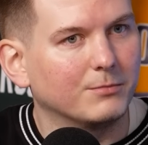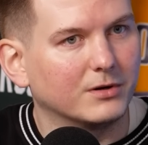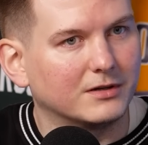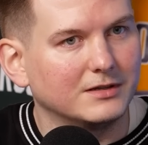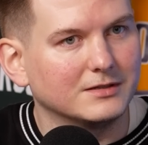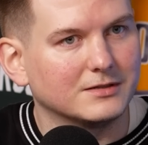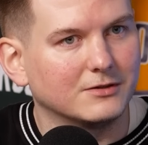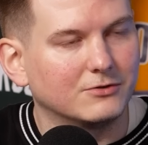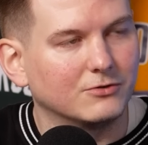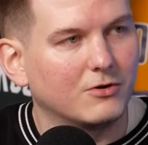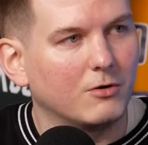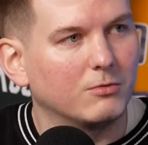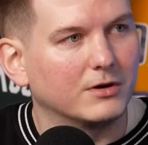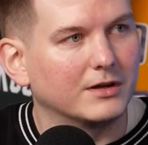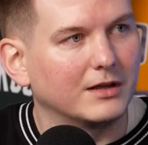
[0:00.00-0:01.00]
Partizan
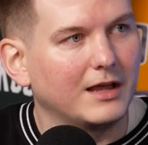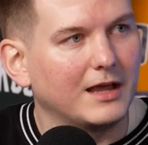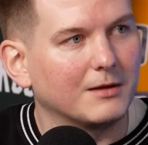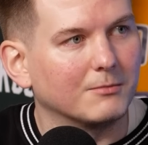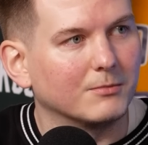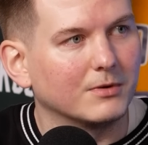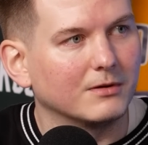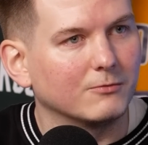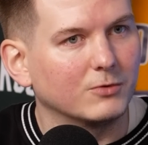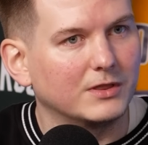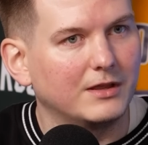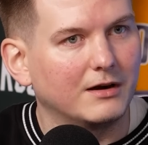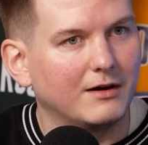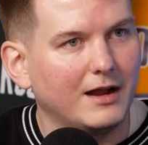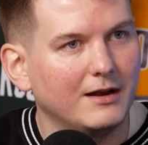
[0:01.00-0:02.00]
took over the game
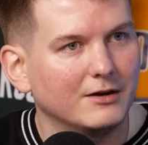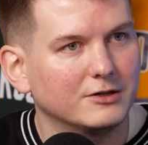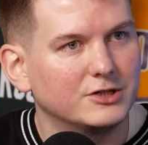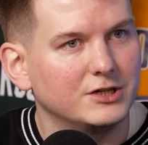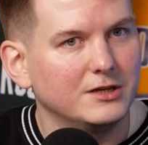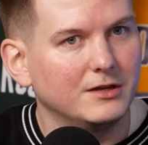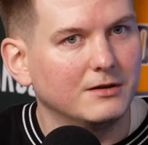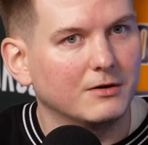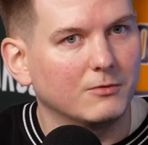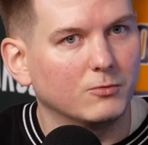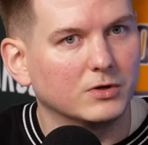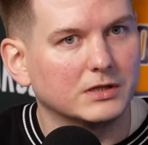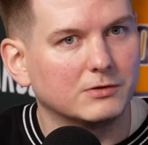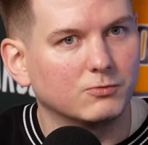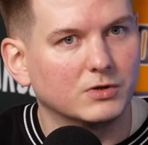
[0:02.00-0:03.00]
with their energy,
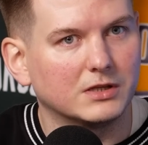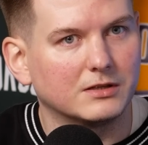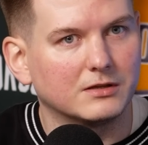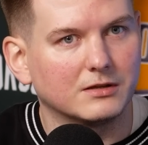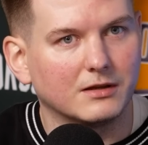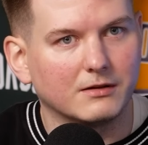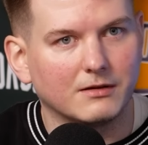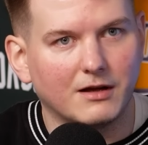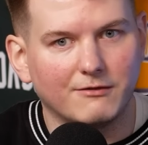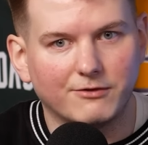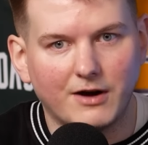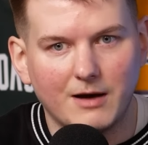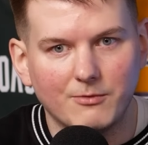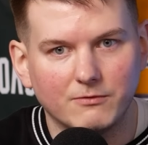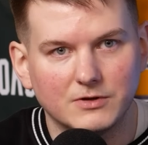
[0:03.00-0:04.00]
with
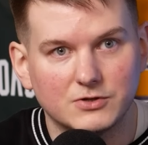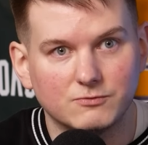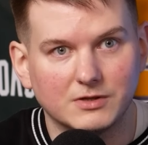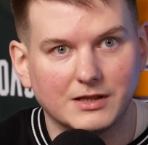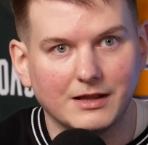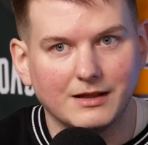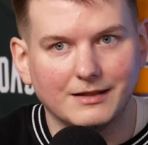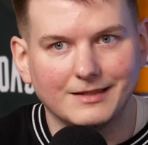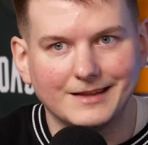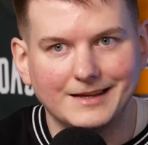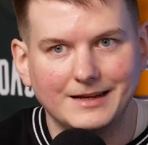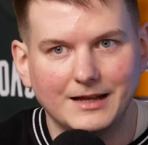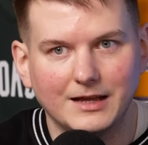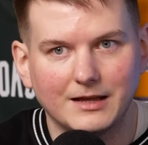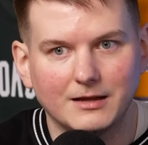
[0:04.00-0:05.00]
Avramović, with
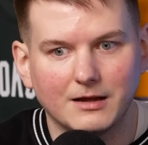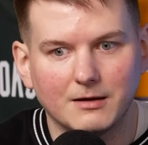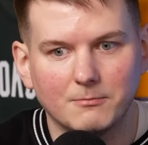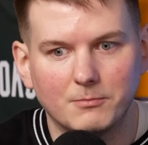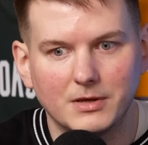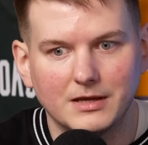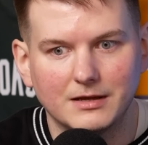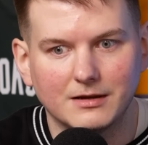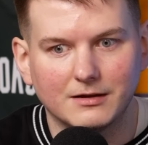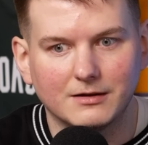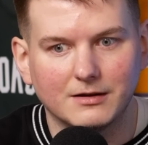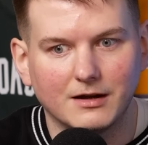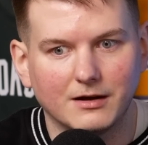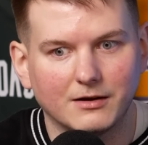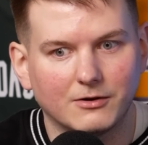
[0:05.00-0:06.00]
Lide being
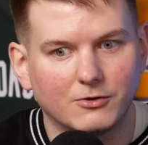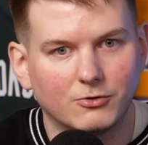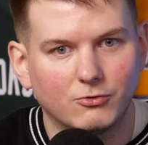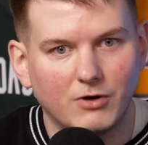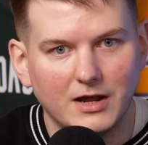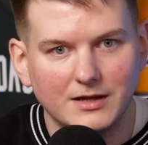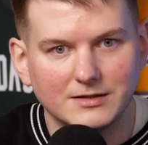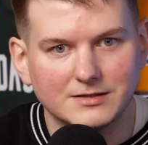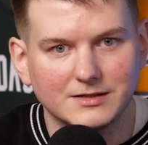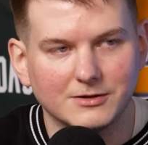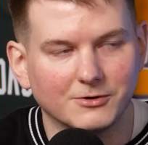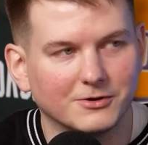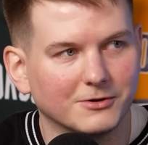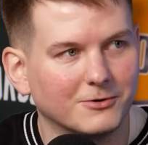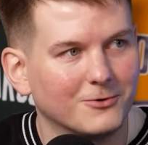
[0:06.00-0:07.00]

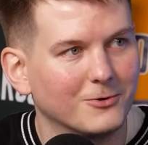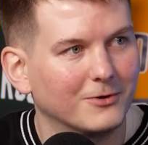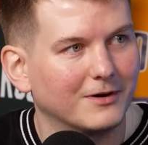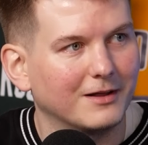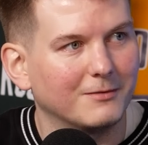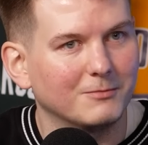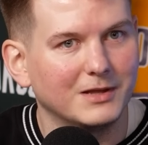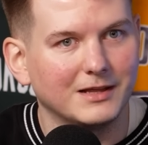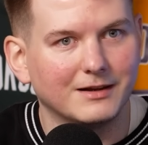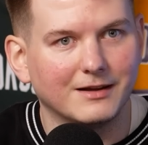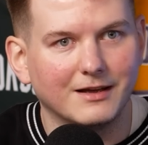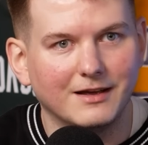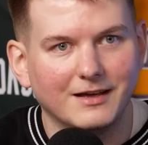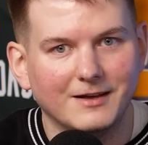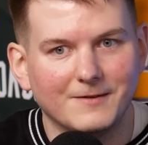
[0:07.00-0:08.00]
crazy on the court. I
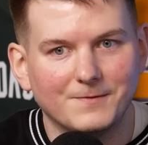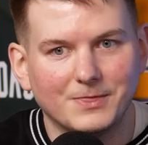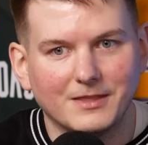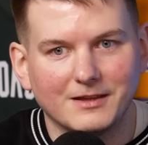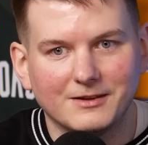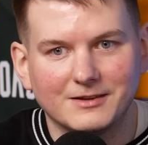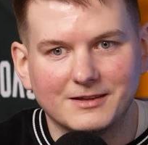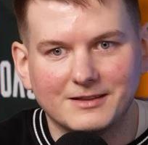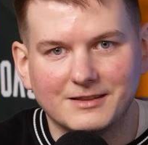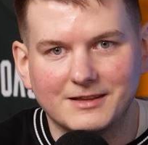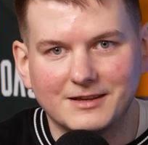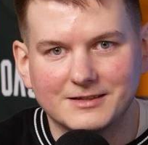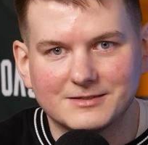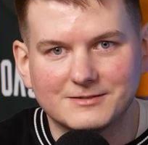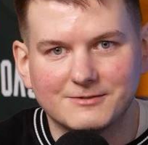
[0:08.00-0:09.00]
mean,
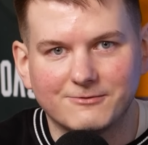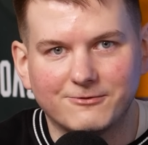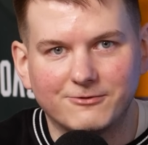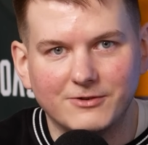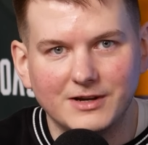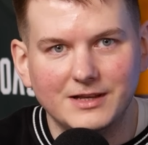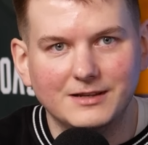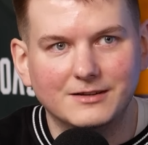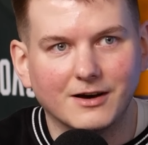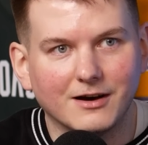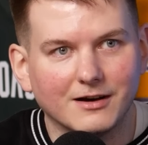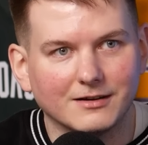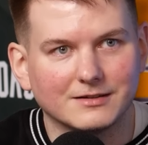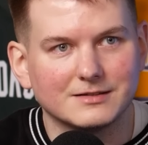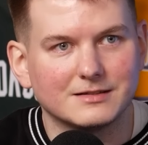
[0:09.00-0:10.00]
his free
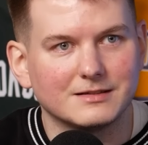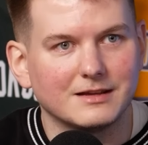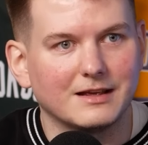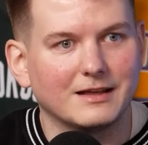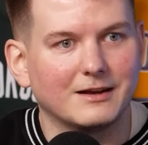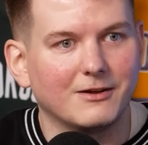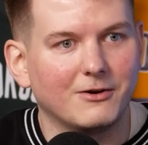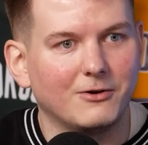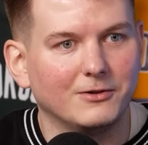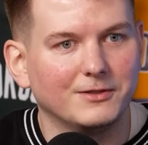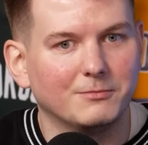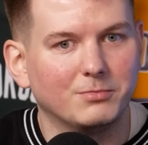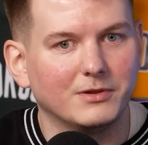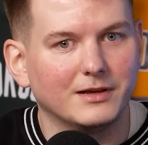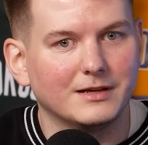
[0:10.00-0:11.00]
dunks and all
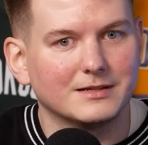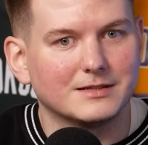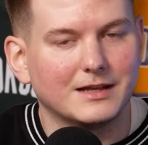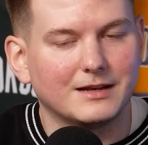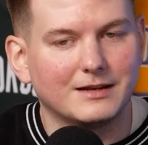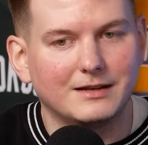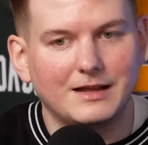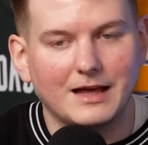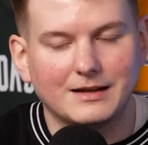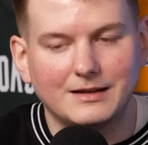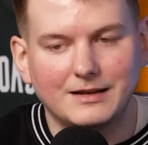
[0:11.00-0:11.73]
the plays that